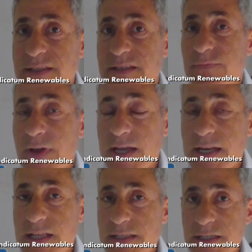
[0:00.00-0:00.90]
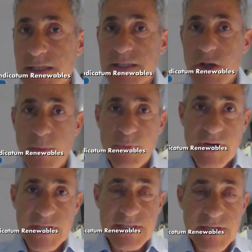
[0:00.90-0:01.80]
finances,
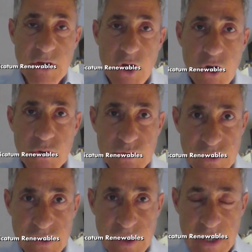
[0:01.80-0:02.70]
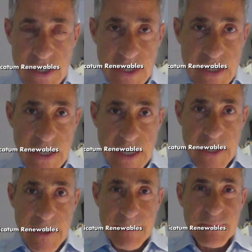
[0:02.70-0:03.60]
operates, and owns
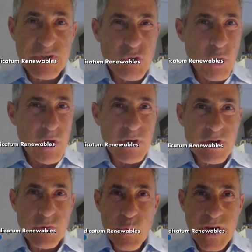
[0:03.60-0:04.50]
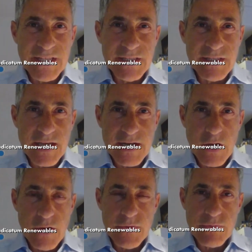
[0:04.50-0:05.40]
solar, wind, and
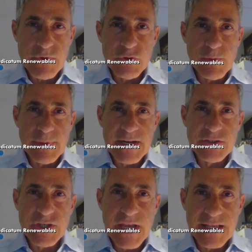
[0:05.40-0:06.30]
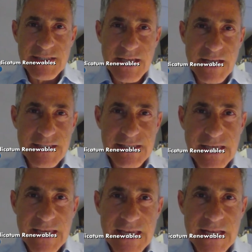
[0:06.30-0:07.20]
other renewable energy assets
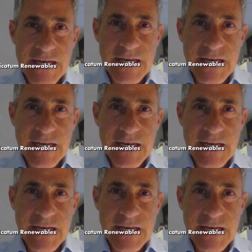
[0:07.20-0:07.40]
in